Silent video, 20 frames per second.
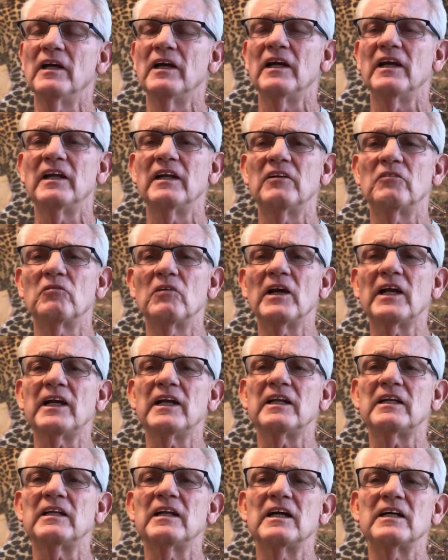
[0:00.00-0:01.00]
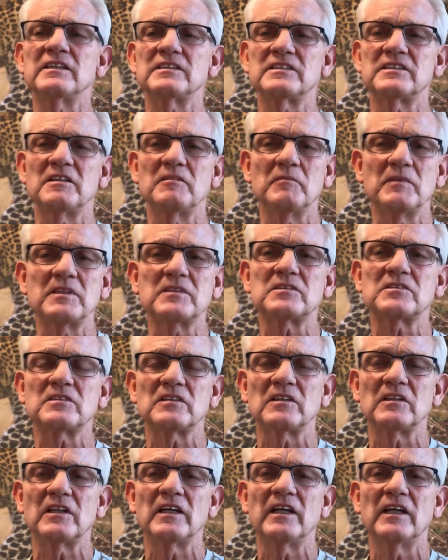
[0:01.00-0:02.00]
and he recognized him
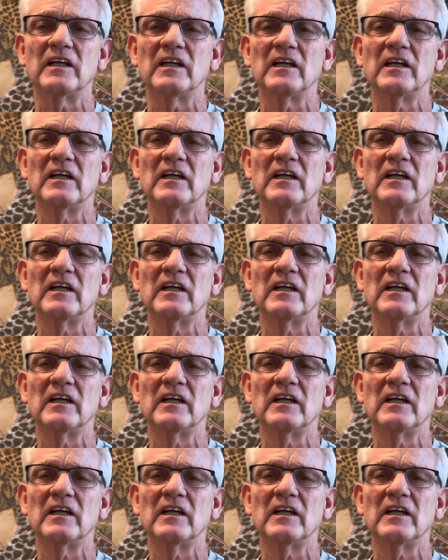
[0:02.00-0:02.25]
instantly.